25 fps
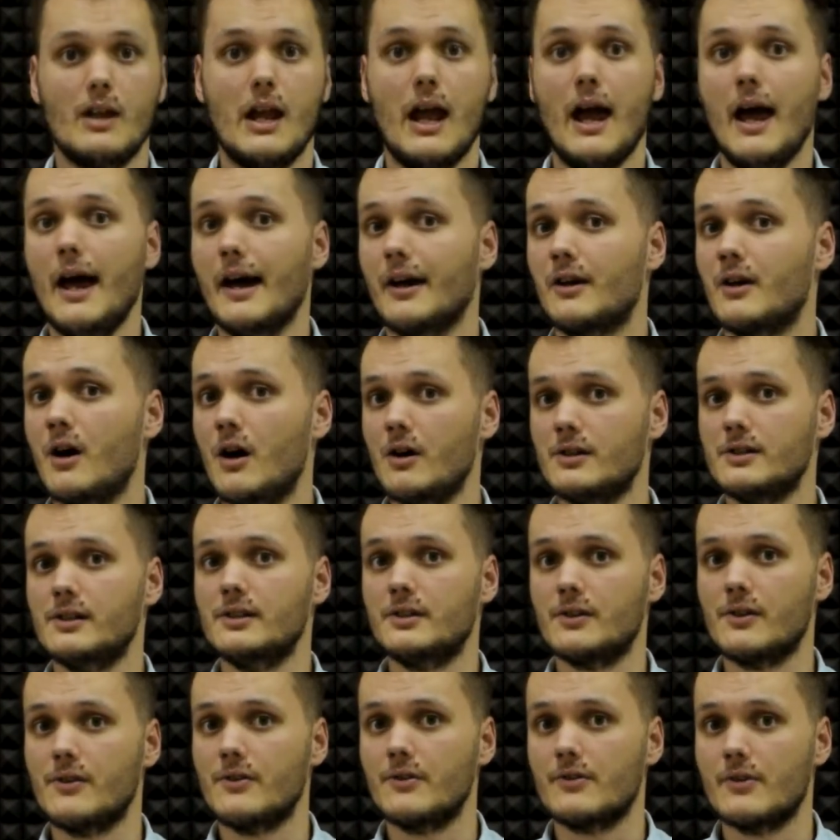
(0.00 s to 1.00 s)
According
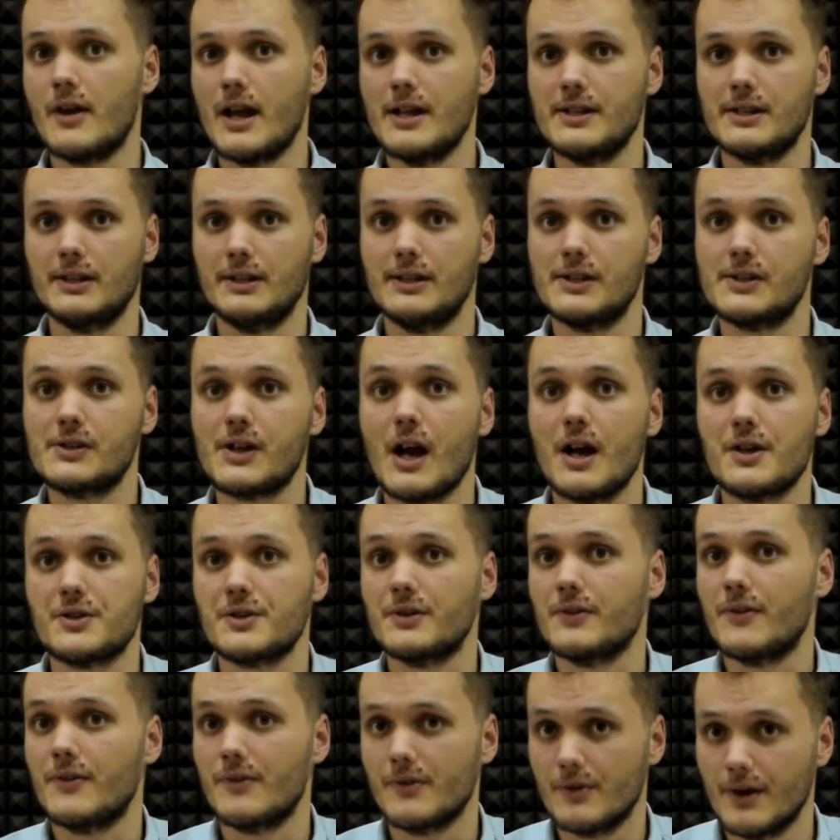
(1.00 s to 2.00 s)
to the Reddit discussion
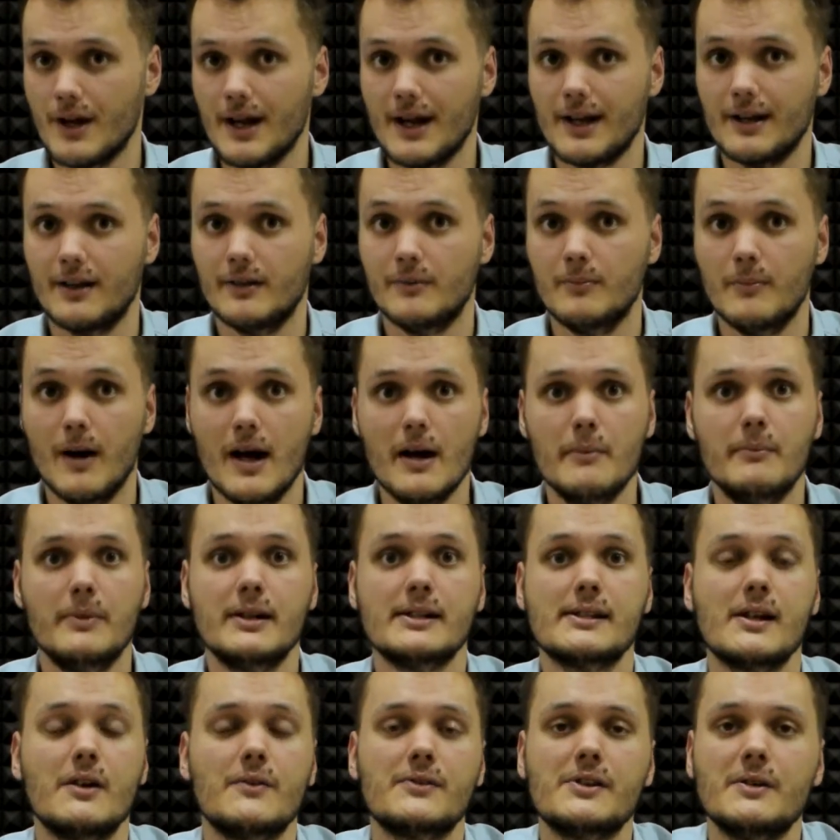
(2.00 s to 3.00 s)
thread,
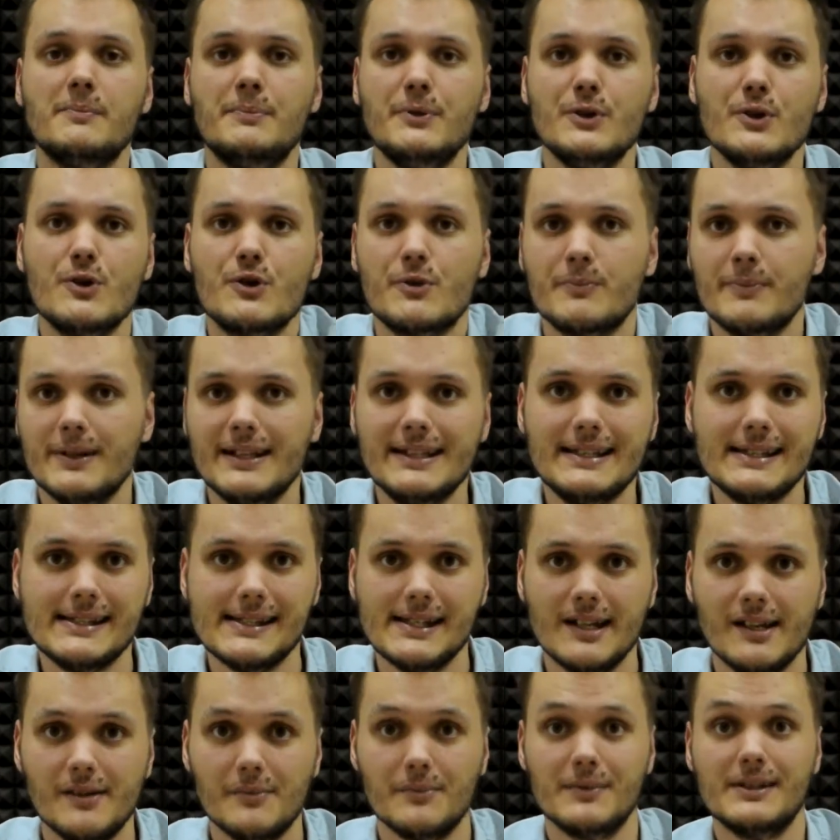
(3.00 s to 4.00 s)
members of the Purebit
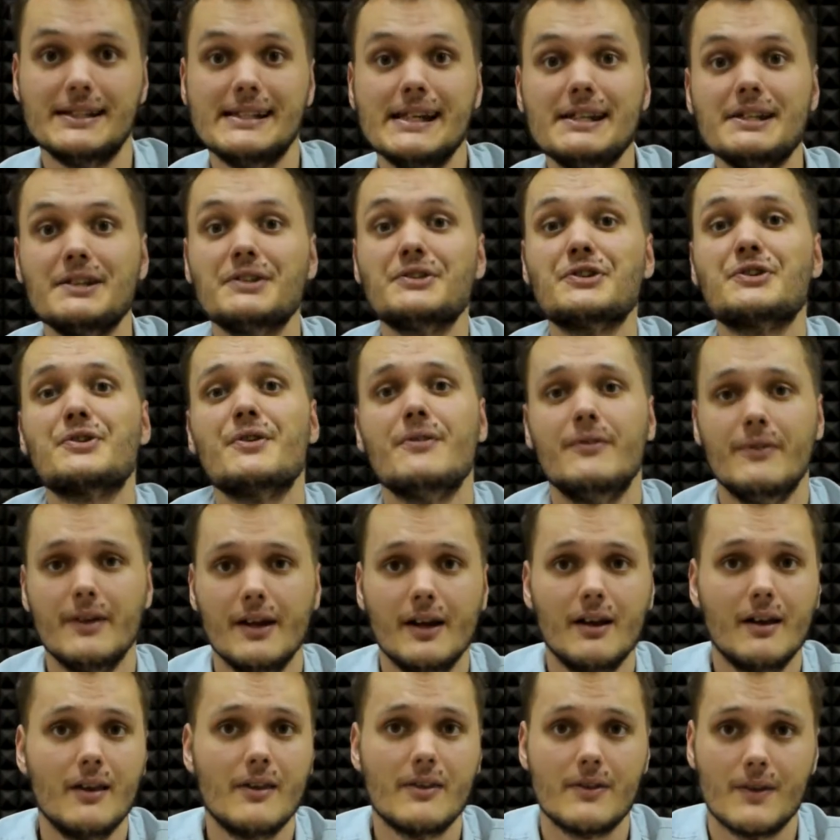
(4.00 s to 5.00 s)
team didn't
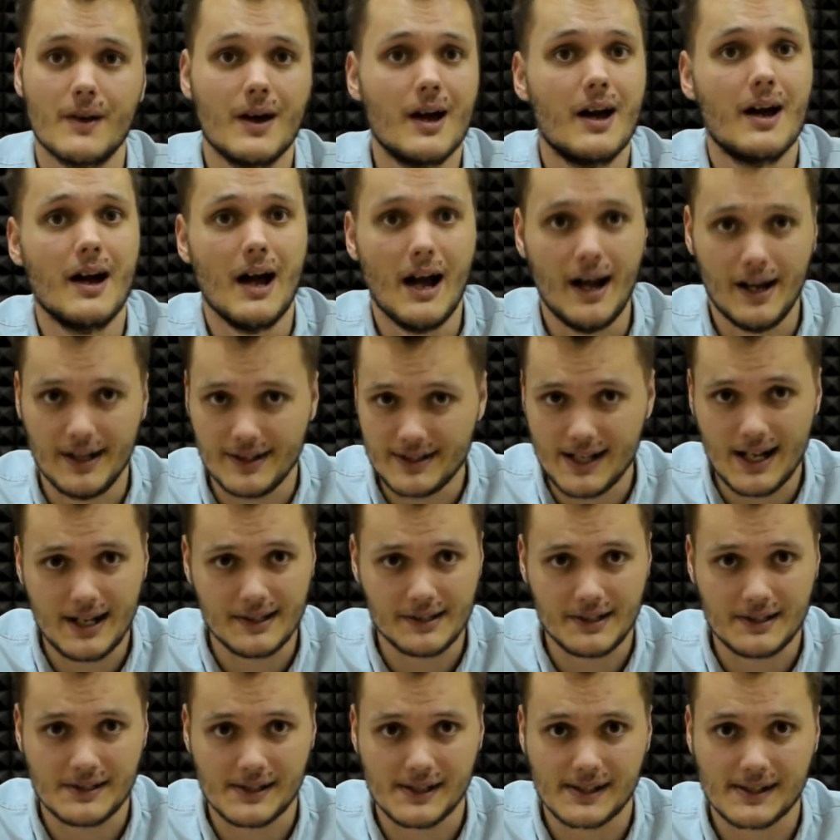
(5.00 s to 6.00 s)
reveal their
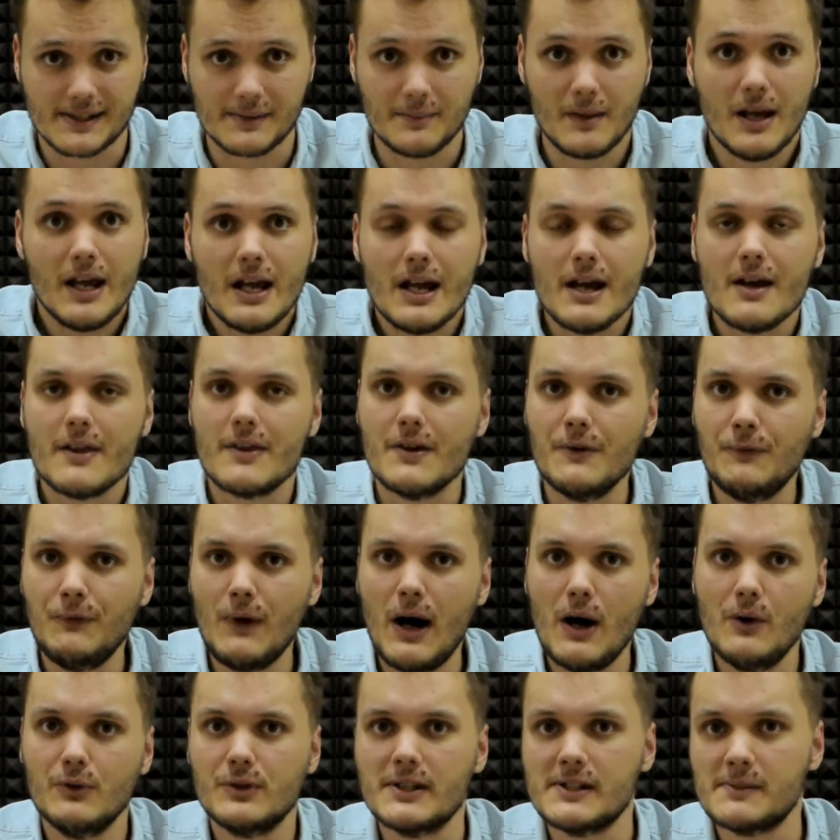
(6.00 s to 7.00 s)
identities. The
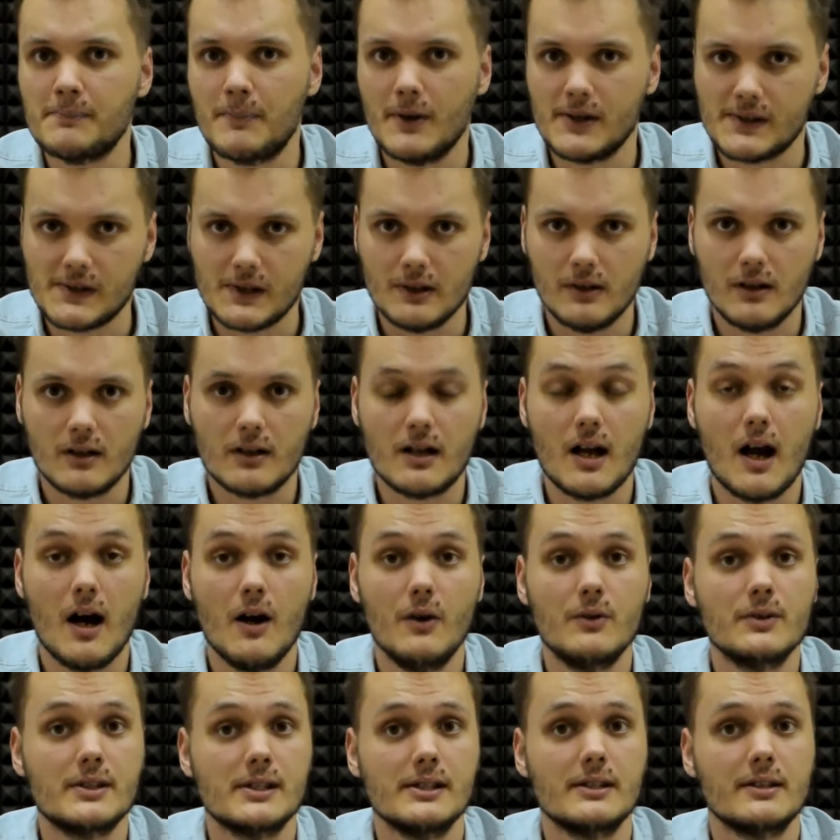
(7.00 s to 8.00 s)
founder's personal
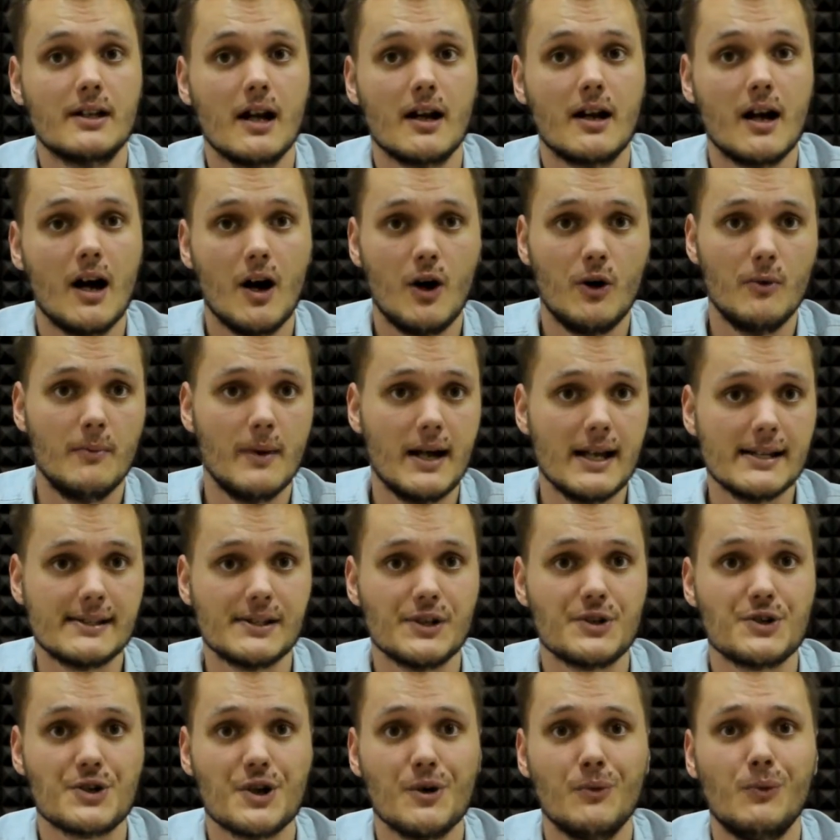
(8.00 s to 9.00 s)
account in Kakao
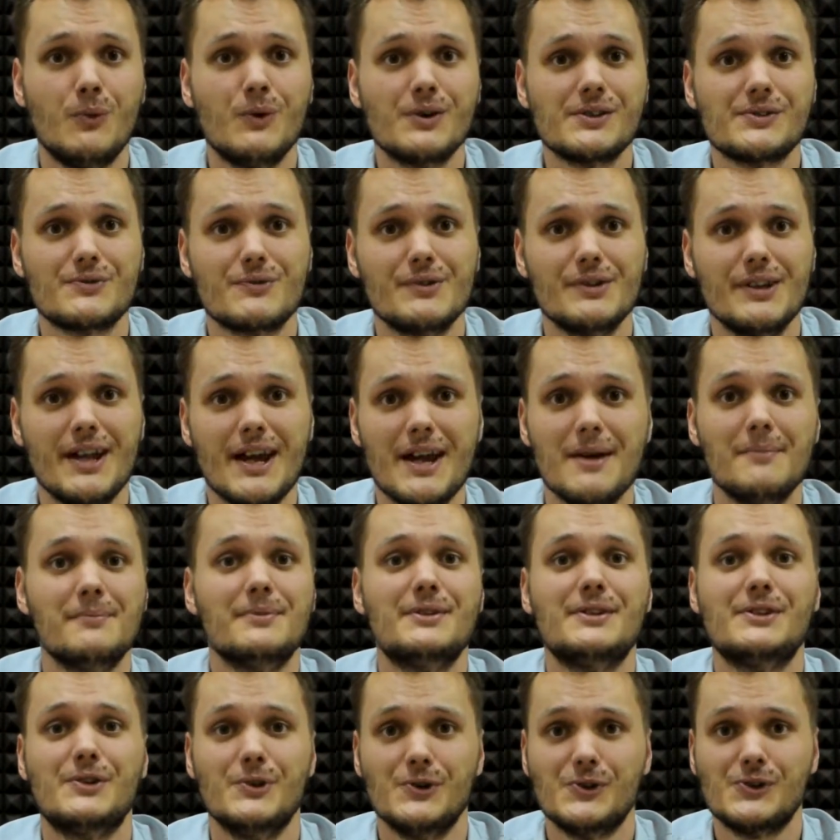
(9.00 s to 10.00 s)
Messenger was
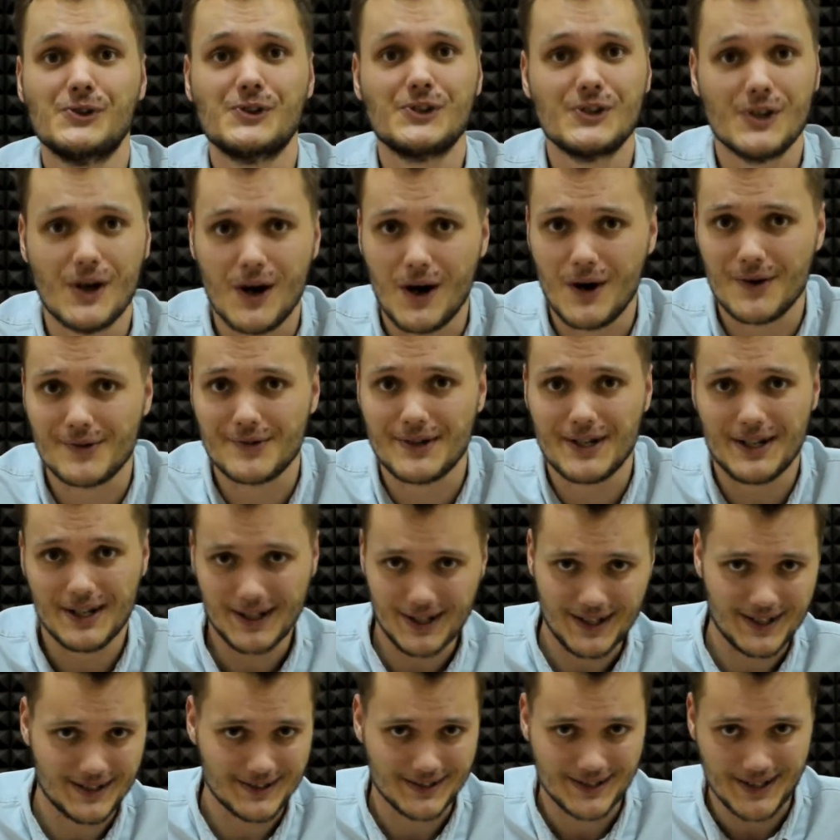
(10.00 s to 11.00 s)
renamed to Sorry
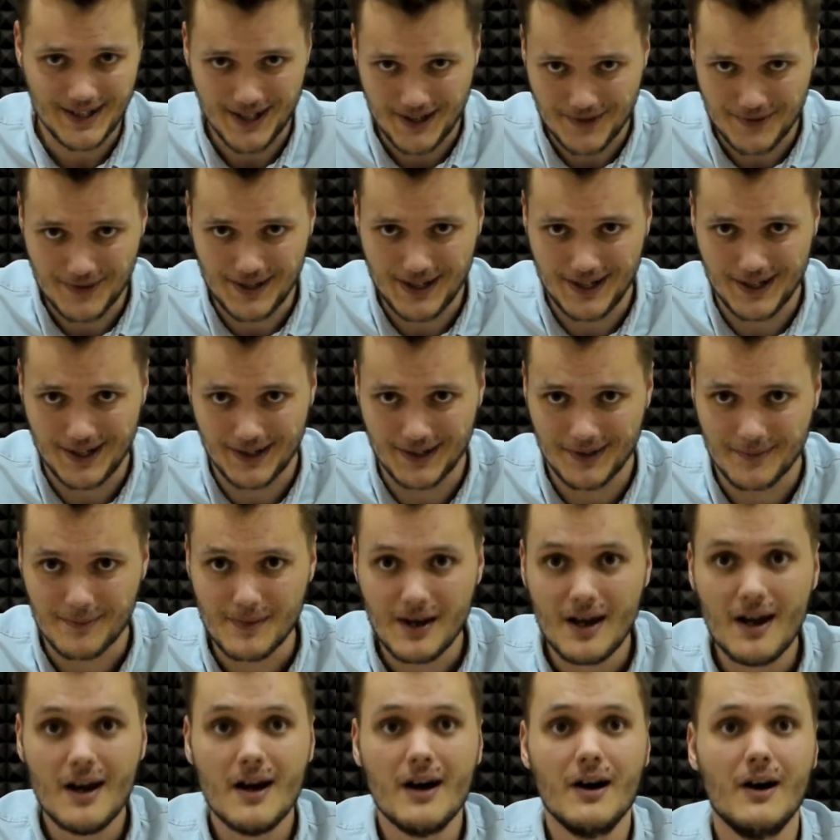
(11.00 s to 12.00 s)
in Korean,
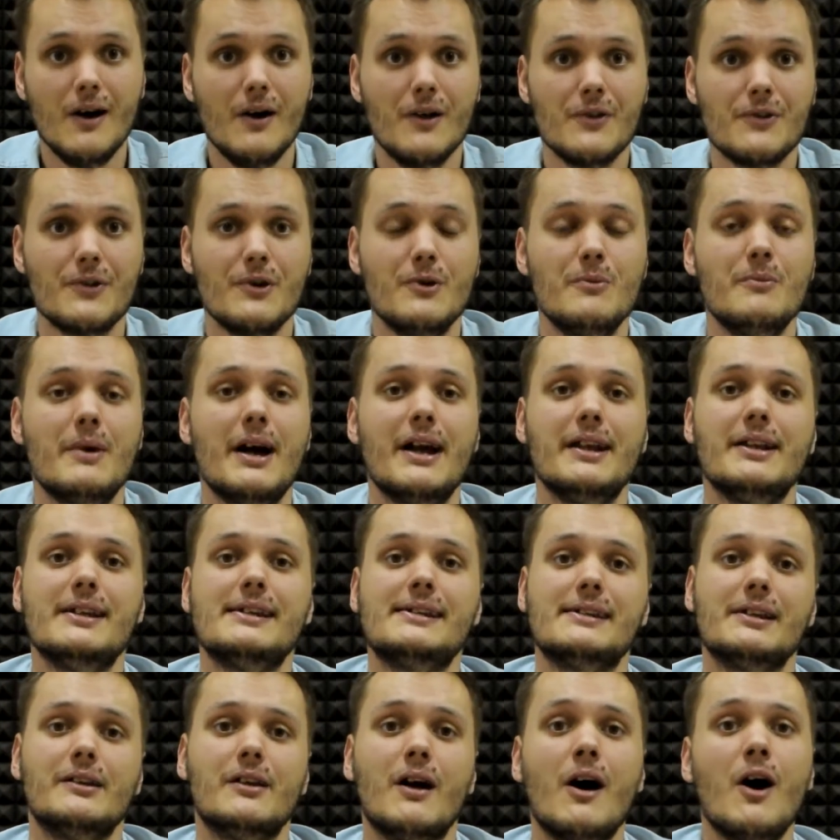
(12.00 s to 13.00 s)
although many
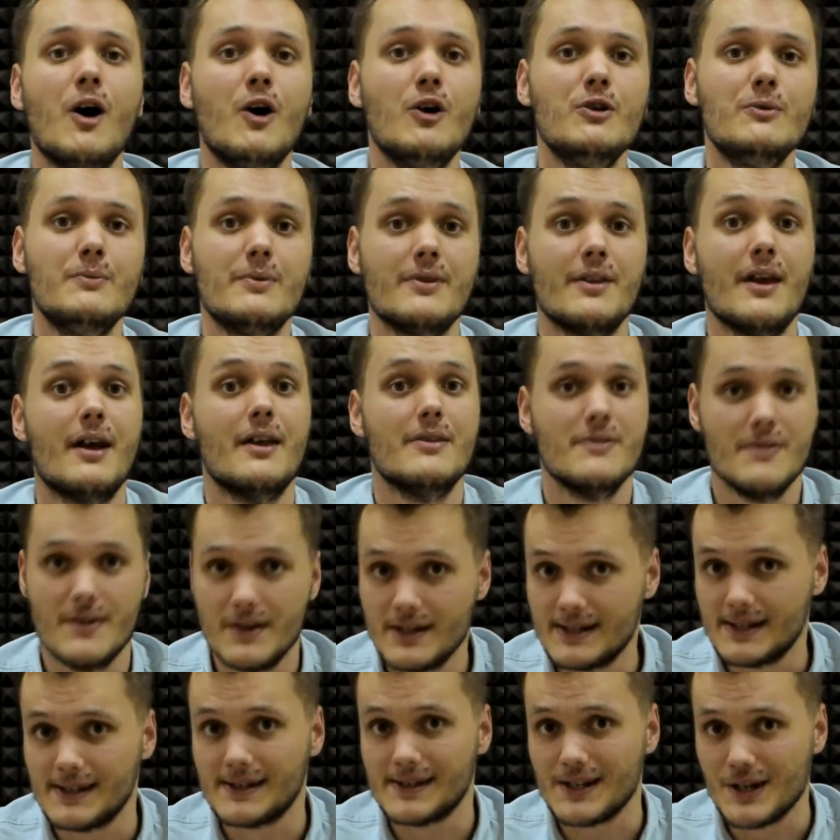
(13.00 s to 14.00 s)
still hope that
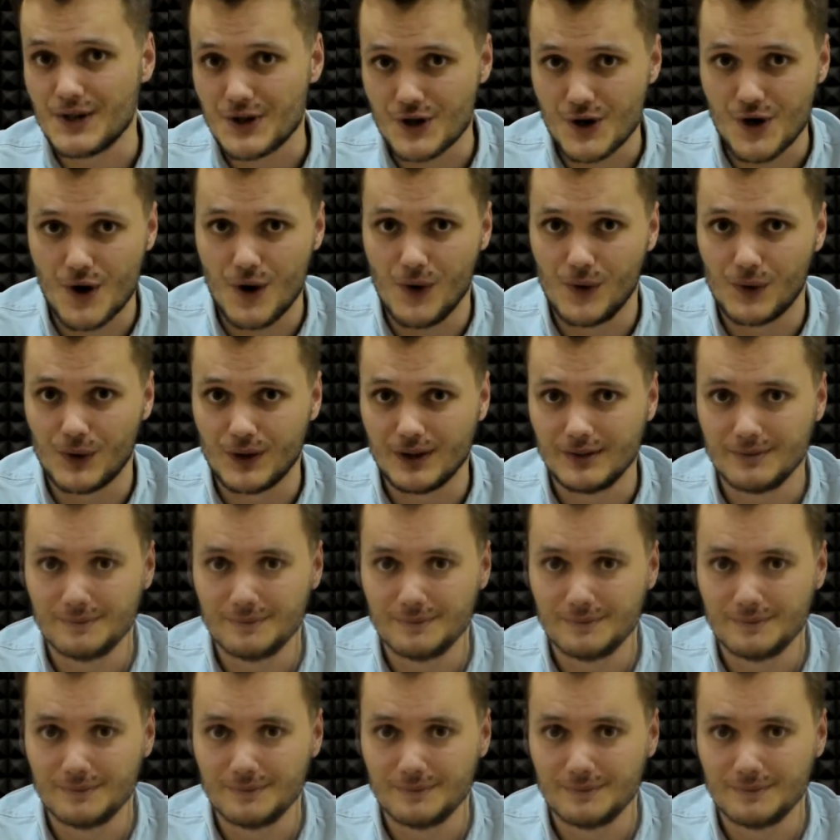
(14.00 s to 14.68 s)
this is a joke.